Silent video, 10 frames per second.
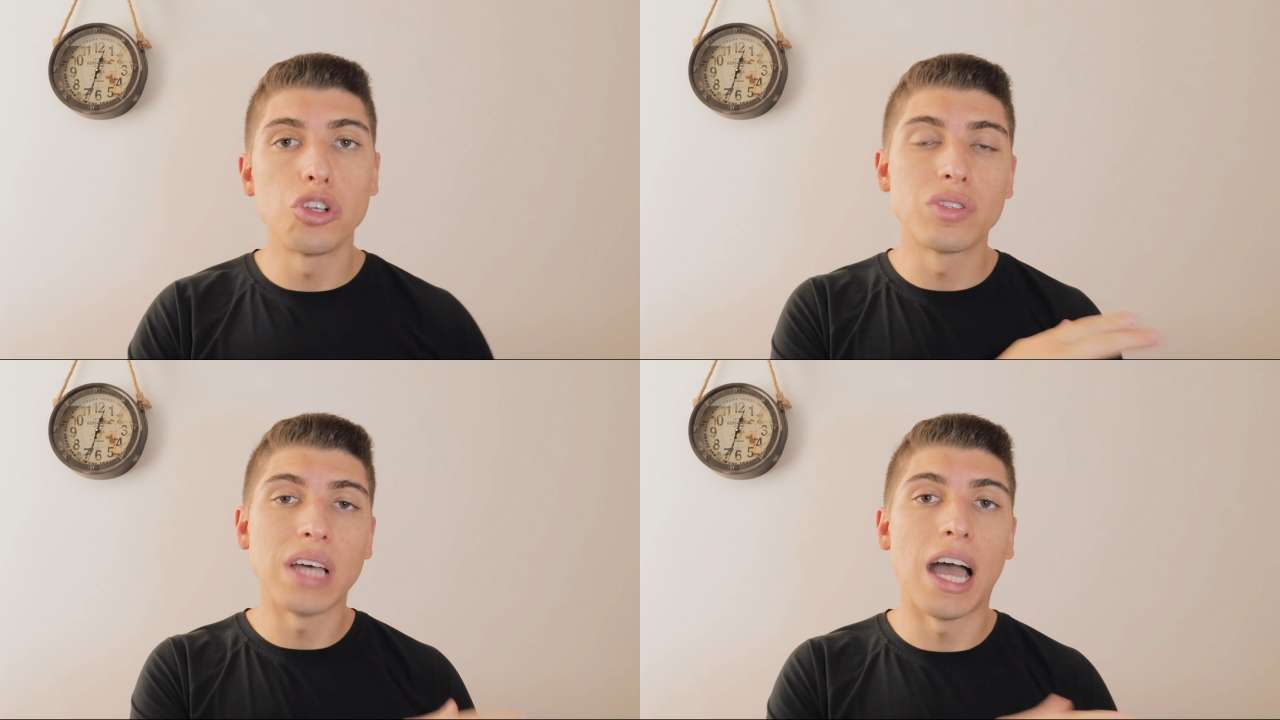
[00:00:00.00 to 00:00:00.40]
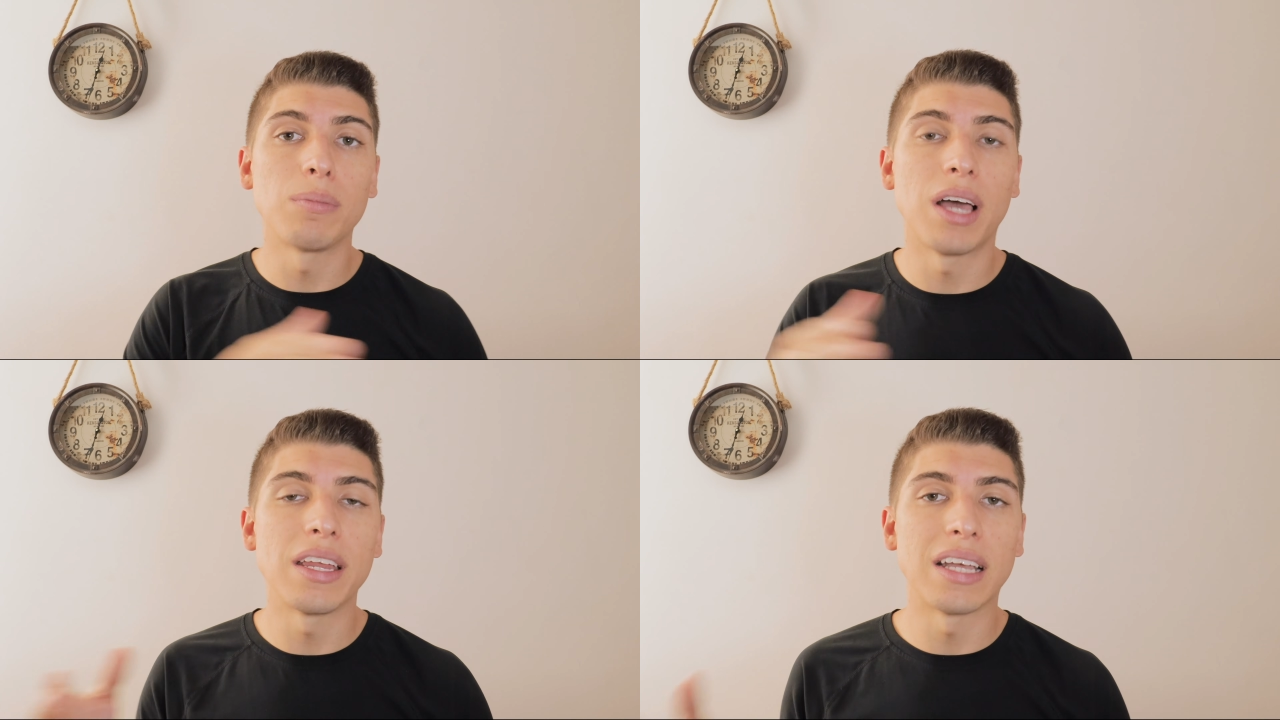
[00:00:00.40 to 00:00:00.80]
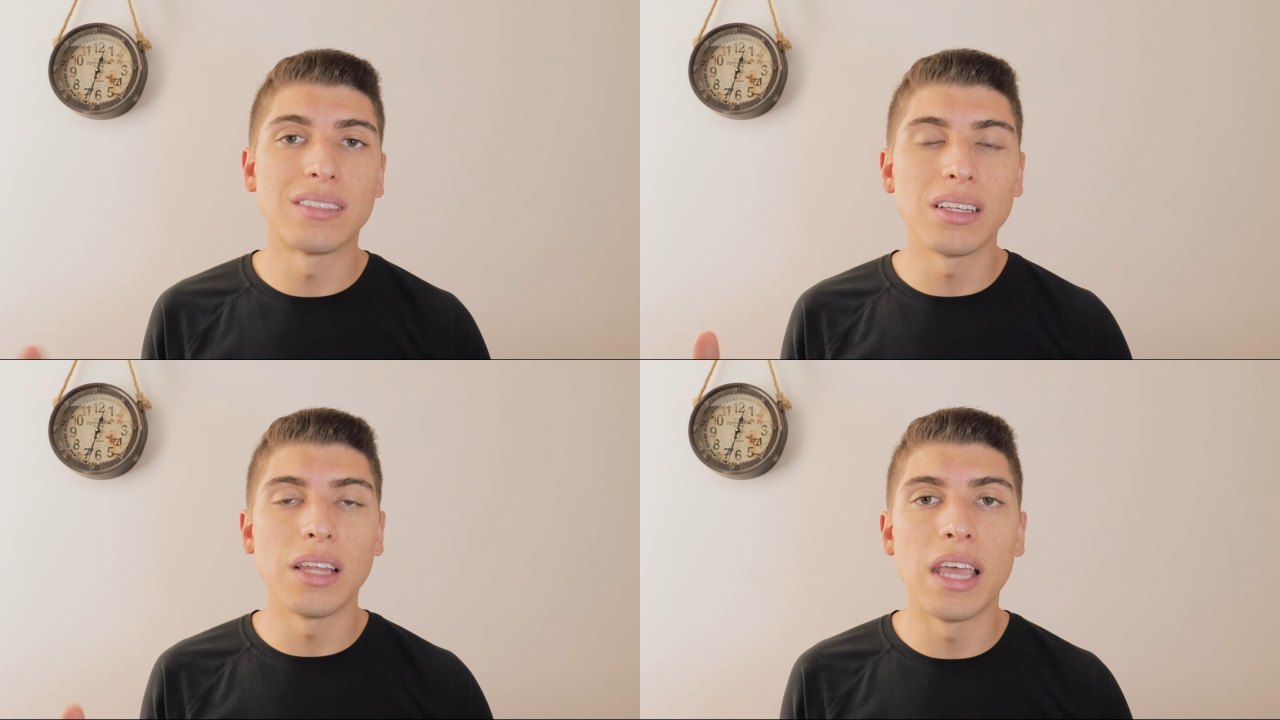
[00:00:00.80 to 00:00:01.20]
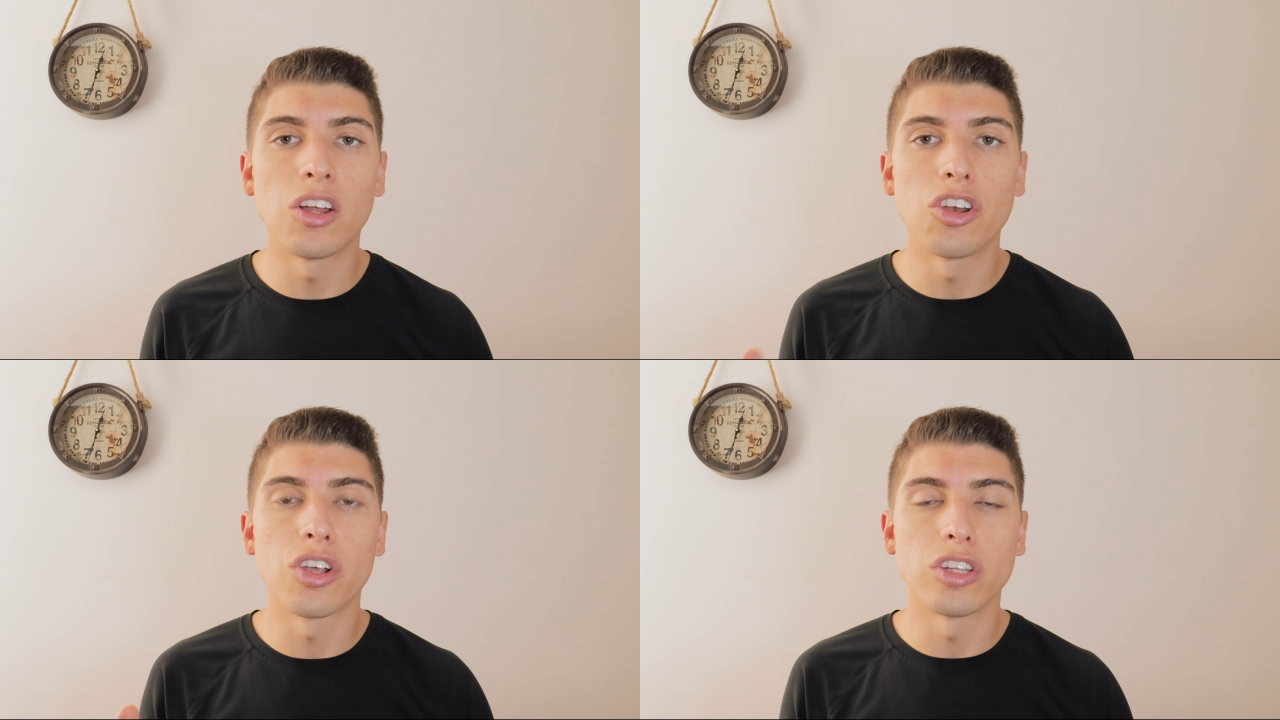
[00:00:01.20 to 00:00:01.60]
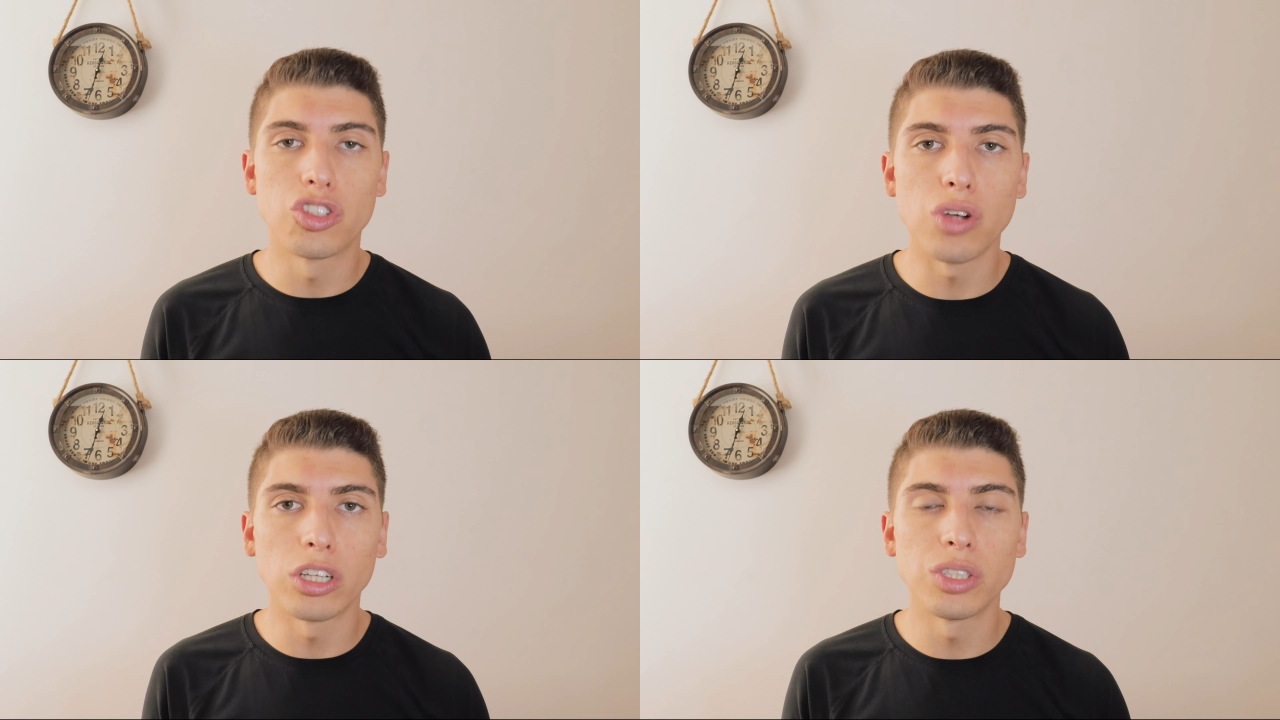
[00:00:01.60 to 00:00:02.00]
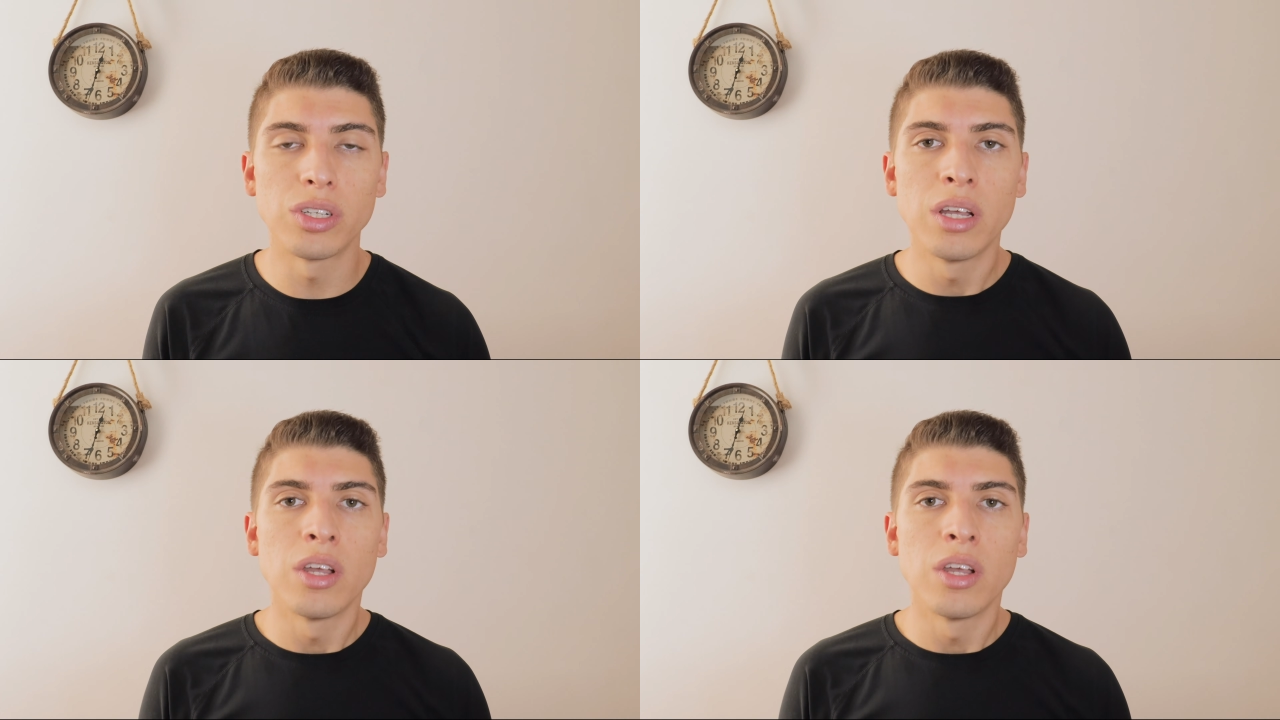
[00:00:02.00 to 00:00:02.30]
your timeline gets delayed on your construction,